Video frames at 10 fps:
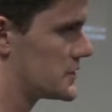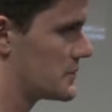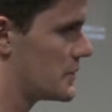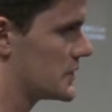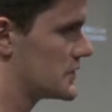can
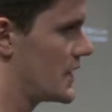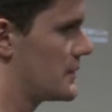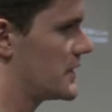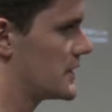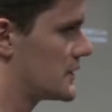actually push
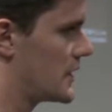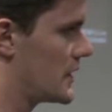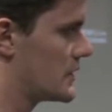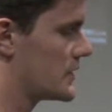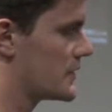updated
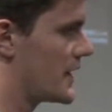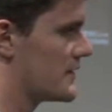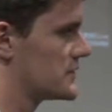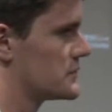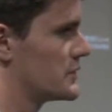code. You don't
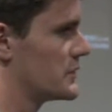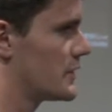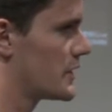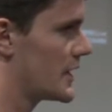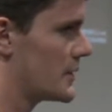have to
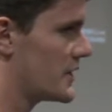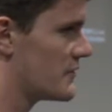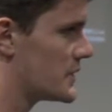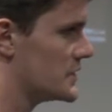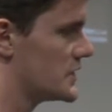reprogram an
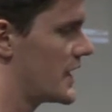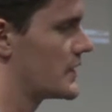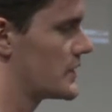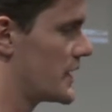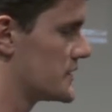
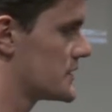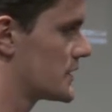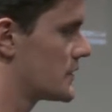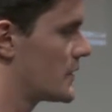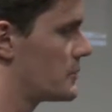FPGA or an
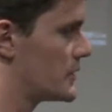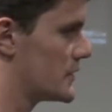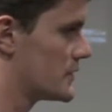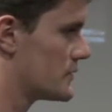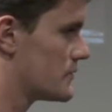ASIC or
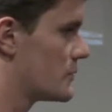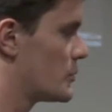upload a new